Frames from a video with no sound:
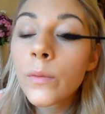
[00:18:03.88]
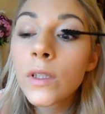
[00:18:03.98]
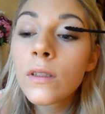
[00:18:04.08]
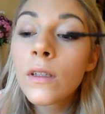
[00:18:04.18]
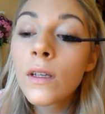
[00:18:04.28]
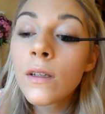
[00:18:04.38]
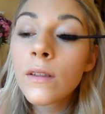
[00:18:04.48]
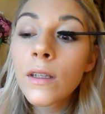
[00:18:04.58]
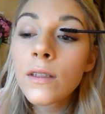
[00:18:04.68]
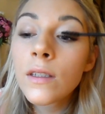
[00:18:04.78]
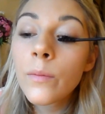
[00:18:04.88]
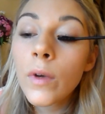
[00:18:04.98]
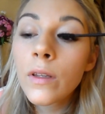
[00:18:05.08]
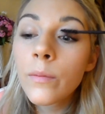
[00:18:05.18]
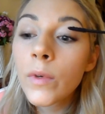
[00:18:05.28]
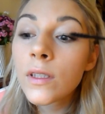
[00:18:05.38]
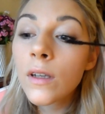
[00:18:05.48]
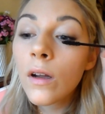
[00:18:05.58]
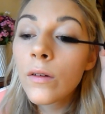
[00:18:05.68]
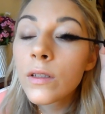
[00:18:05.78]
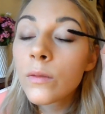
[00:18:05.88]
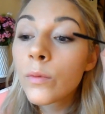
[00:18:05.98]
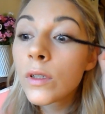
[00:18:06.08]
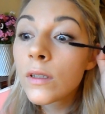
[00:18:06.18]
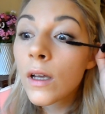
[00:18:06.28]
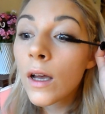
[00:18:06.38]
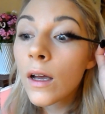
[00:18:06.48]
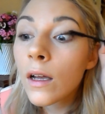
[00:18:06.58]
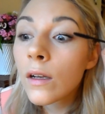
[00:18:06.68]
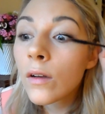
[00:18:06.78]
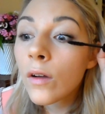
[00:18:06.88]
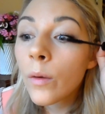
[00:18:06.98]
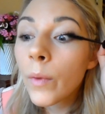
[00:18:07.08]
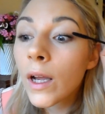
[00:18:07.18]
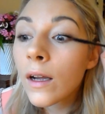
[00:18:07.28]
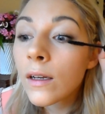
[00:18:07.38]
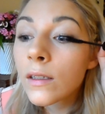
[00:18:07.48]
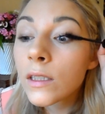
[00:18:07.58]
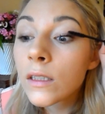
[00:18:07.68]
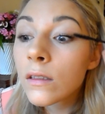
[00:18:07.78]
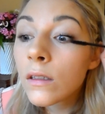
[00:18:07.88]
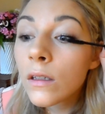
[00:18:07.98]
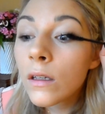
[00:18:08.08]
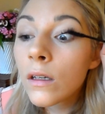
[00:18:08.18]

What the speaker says: voluminous than some other mascaras would look on my eyelashes.